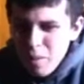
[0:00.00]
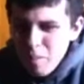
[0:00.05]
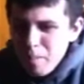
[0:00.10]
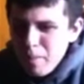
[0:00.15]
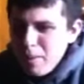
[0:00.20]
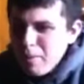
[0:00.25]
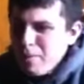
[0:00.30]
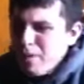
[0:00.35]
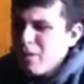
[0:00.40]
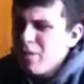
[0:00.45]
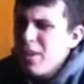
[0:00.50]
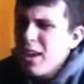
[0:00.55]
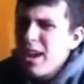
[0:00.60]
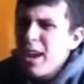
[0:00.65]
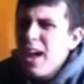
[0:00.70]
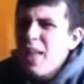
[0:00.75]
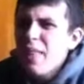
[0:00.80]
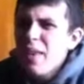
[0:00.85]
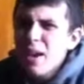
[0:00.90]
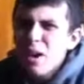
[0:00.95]
Maybe he'll take
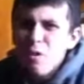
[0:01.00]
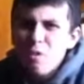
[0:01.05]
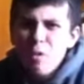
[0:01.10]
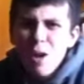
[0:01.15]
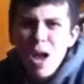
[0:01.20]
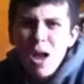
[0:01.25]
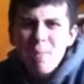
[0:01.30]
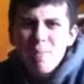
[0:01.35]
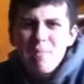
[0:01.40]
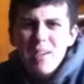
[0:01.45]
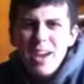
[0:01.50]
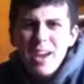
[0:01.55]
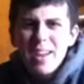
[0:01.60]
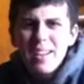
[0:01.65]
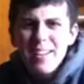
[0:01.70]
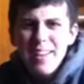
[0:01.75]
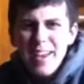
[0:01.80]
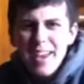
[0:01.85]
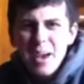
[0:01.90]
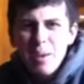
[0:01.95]
on a Rob Van
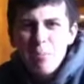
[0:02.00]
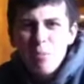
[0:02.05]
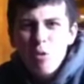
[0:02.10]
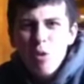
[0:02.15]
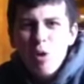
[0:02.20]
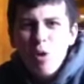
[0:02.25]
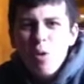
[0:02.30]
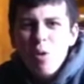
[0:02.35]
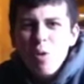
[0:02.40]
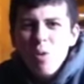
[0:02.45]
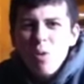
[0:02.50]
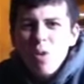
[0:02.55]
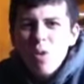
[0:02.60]
Dam role